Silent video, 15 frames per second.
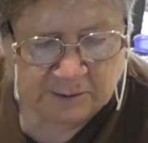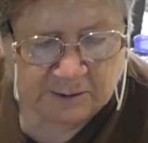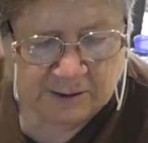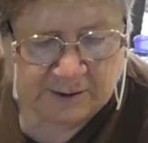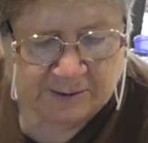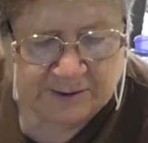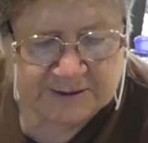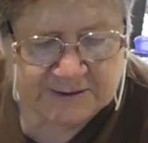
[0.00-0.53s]

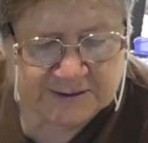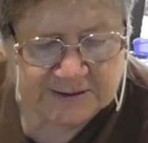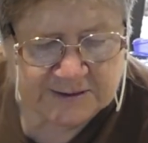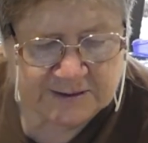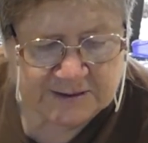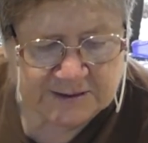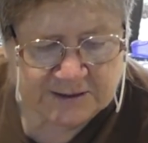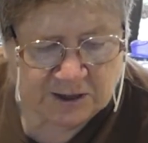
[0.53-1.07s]
now this is
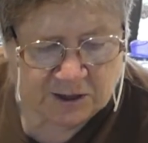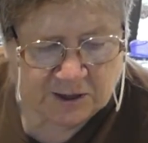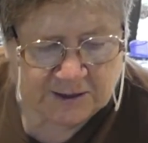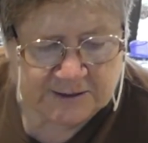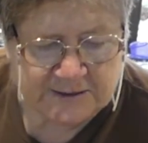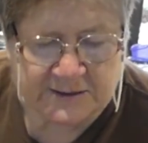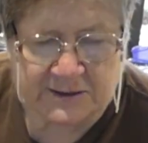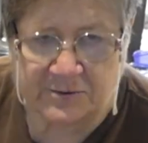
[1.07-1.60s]
a
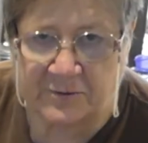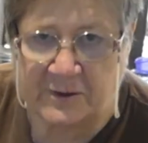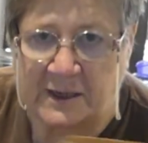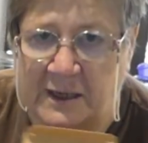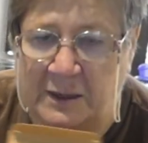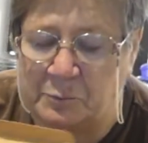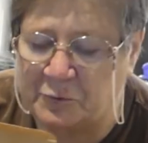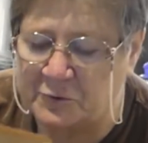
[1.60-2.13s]
size
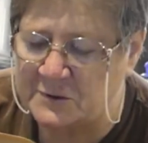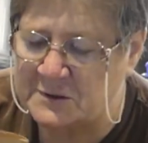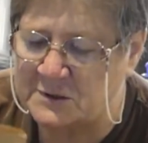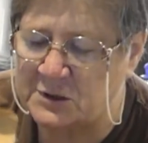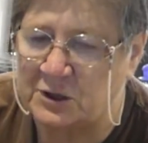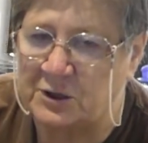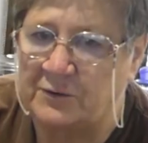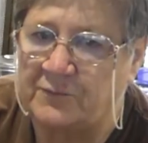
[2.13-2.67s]
3
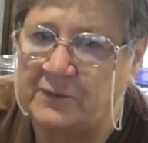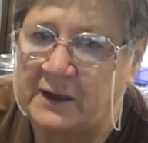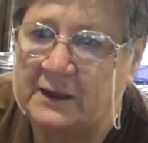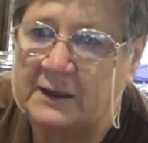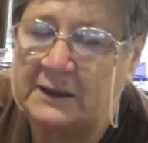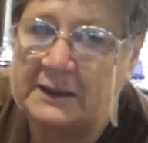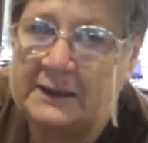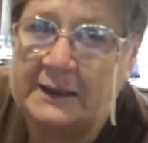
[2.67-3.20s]

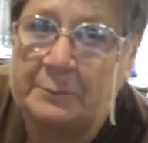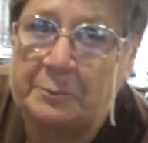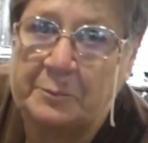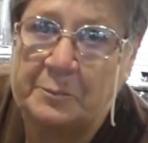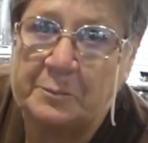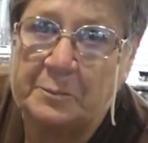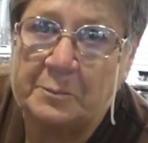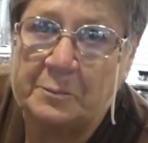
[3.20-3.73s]
preserving clip.